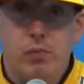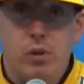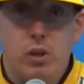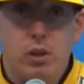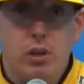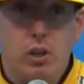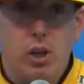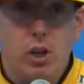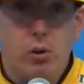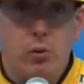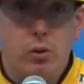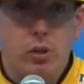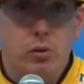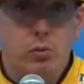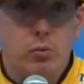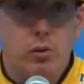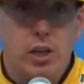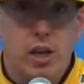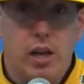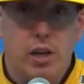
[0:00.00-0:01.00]
You know,
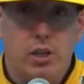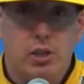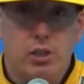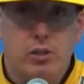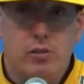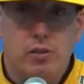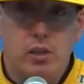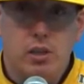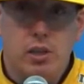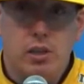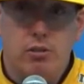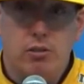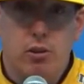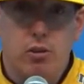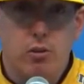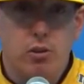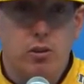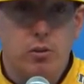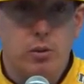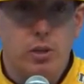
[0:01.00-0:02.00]
we had issues at
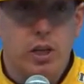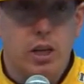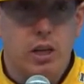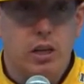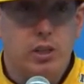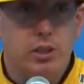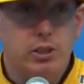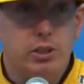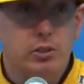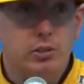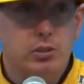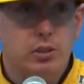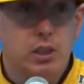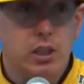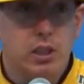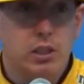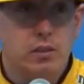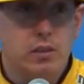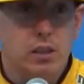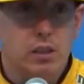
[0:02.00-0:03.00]
Daytona. We had issues
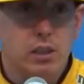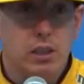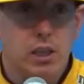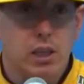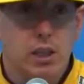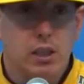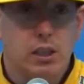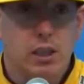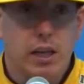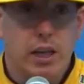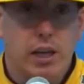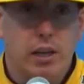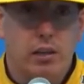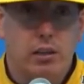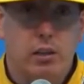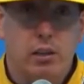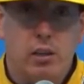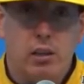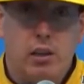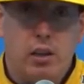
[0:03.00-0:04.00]
at
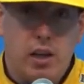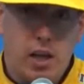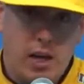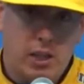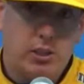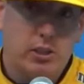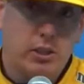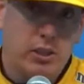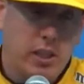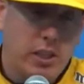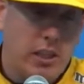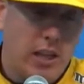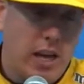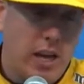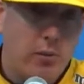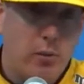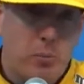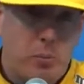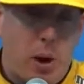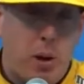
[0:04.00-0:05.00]
Atlanta. Actually,
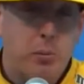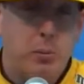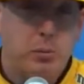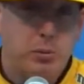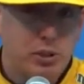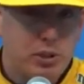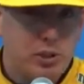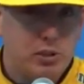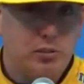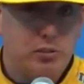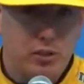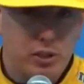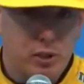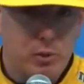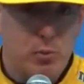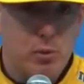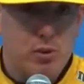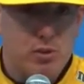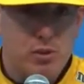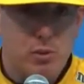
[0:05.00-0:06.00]
Atlanta, we probably should have
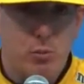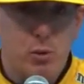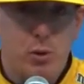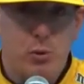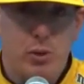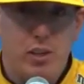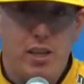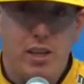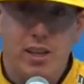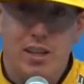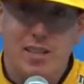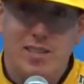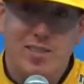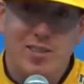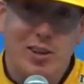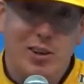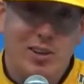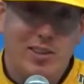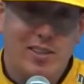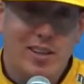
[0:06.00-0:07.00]
finished worse than where we did,
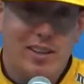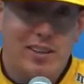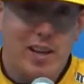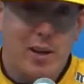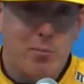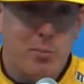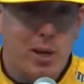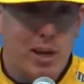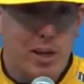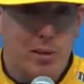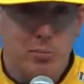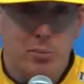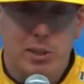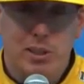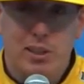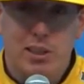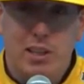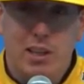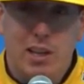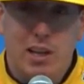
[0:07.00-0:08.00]
so I'll take that back.
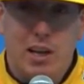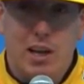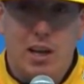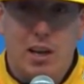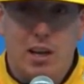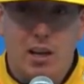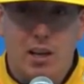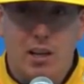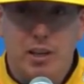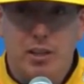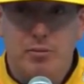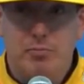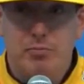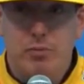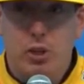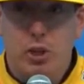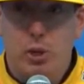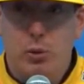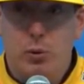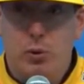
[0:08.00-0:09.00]
But,
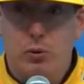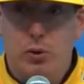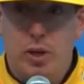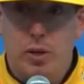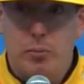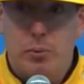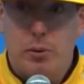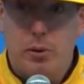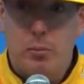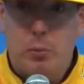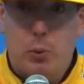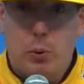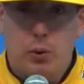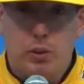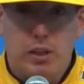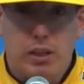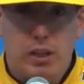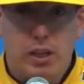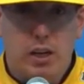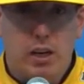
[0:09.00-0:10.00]
you know, we ran pretty
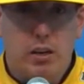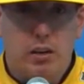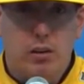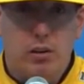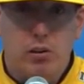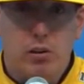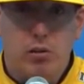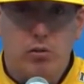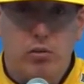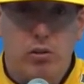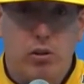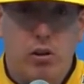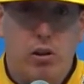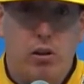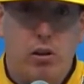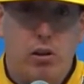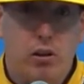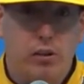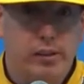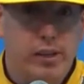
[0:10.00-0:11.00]
poorly there
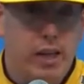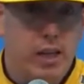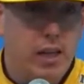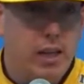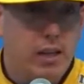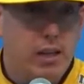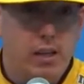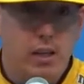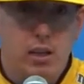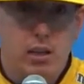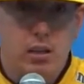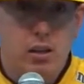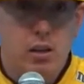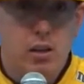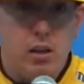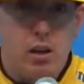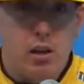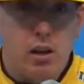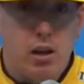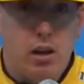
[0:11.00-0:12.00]
overall all day. And then
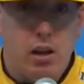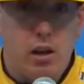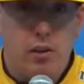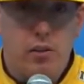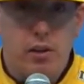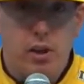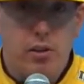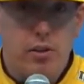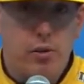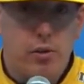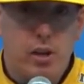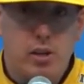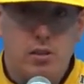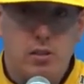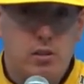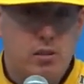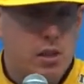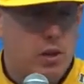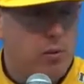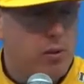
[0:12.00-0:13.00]
the other
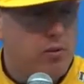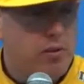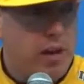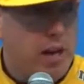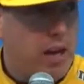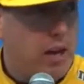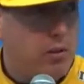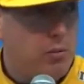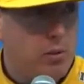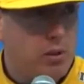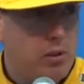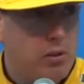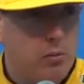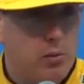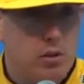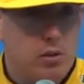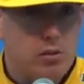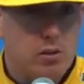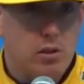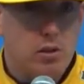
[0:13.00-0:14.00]
races that we've had,
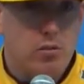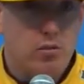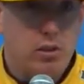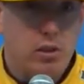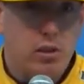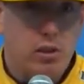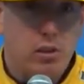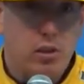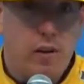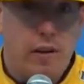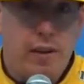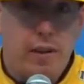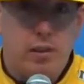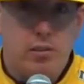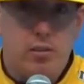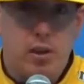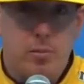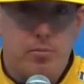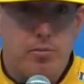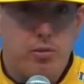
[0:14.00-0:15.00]
we deserved a
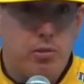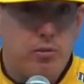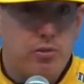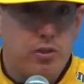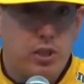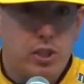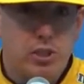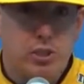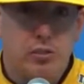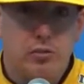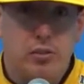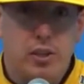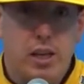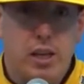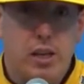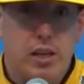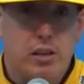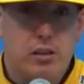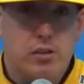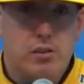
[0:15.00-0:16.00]
top four finish at
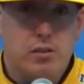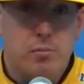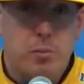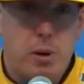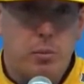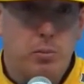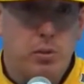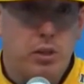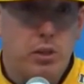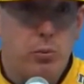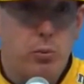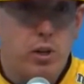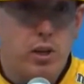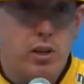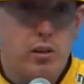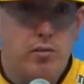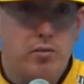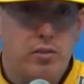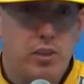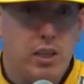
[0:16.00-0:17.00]
Vegas, probably a
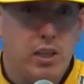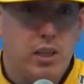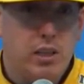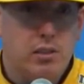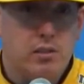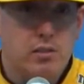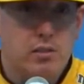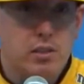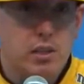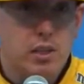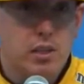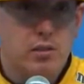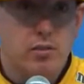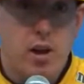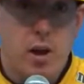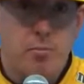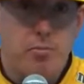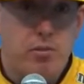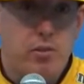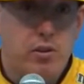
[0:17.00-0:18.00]
win at Phoenix, and a
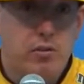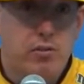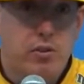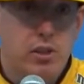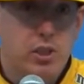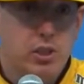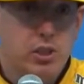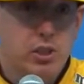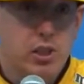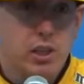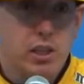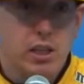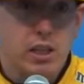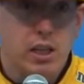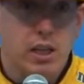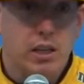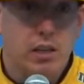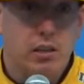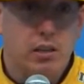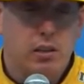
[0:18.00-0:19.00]
top three finish at
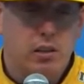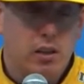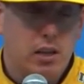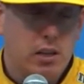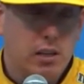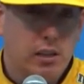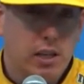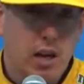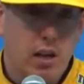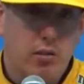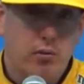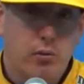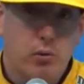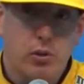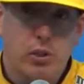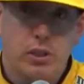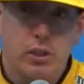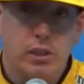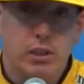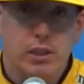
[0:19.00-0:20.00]
Atlanta or
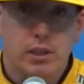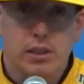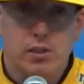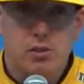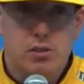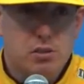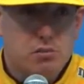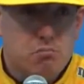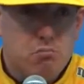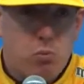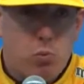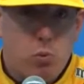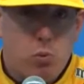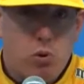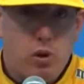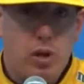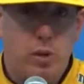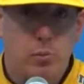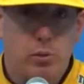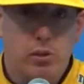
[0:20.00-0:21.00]
California, and just
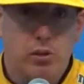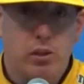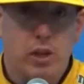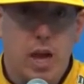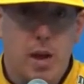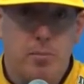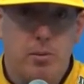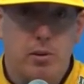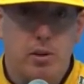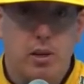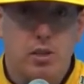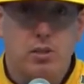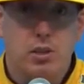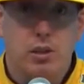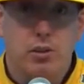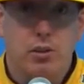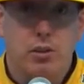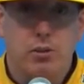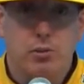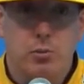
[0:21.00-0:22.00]
weren't able to capitalize
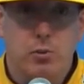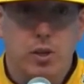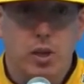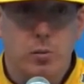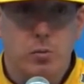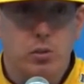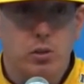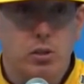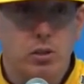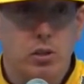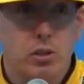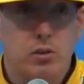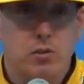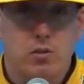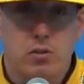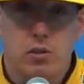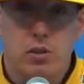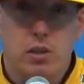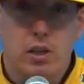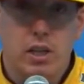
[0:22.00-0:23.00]
on those, weren't able to
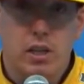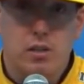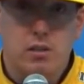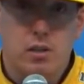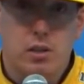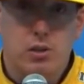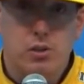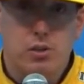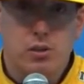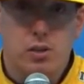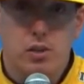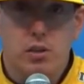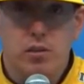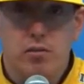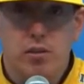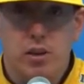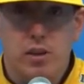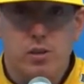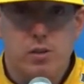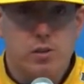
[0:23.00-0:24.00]
close in the late stages of the
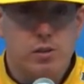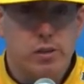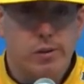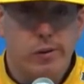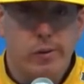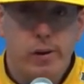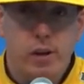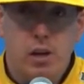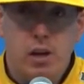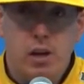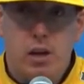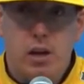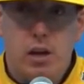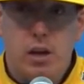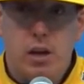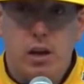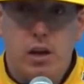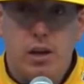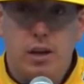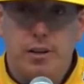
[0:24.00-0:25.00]
event. So,
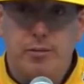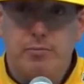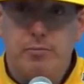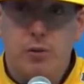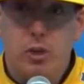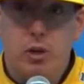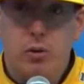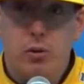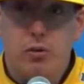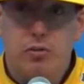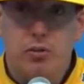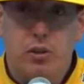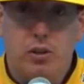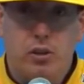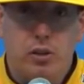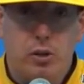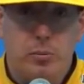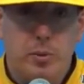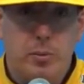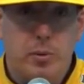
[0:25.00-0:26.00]
you know, we feel a
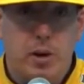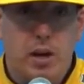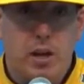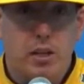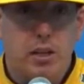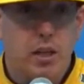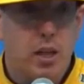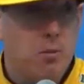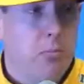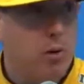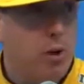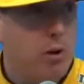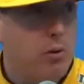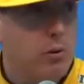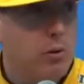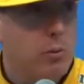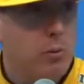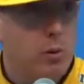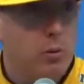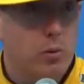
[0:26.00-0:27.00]
little bit behind the eight ball
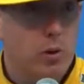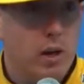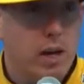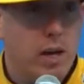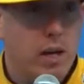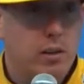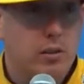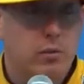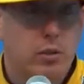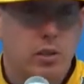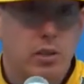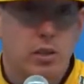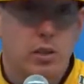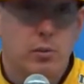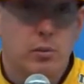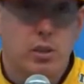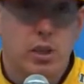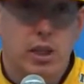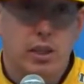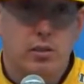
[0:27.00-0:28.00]
with where we're at.
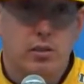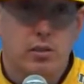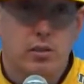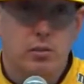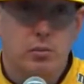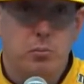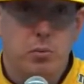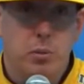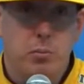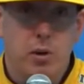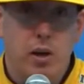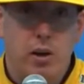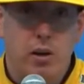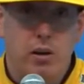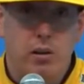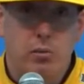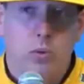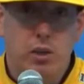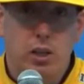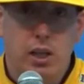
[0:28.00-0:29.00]
We'd like to be
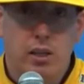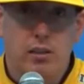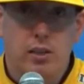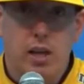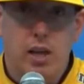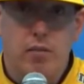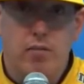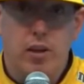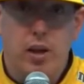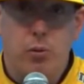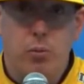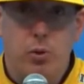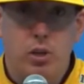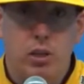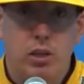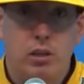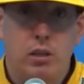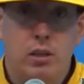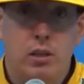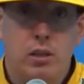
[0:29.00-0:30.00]
better. We'd like to have that
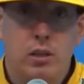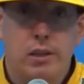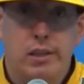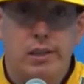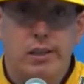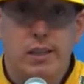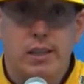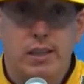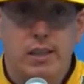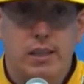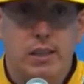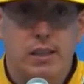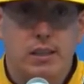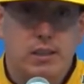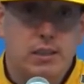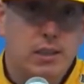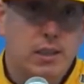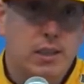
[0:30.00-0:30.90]
win. And,